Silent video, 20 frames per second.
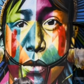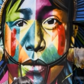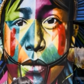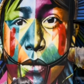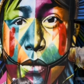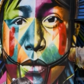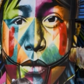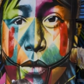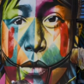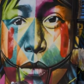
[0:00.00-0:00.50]

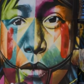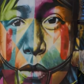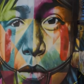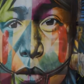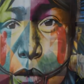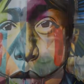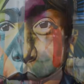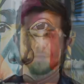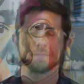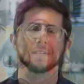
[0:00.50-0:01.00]
50,
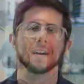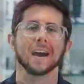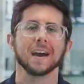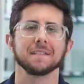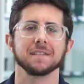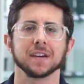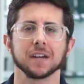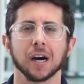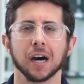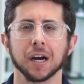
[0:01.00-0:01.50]

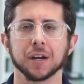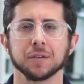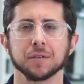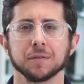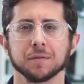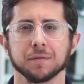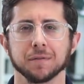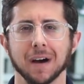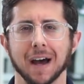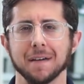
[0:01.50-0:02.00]
85, and
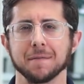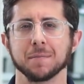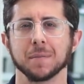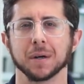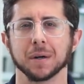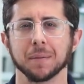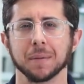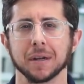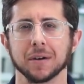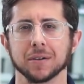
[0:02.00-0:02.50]
105
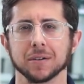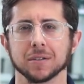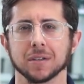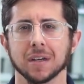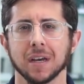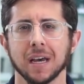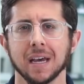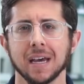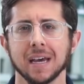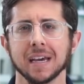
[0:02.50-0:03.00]
millimeters.
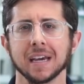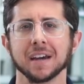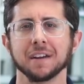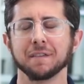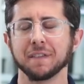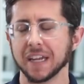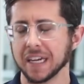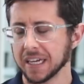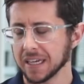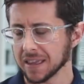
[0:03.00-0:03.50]

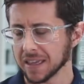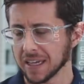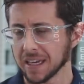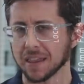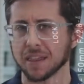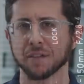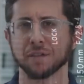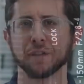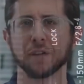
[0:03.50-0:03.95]
Conveniently, the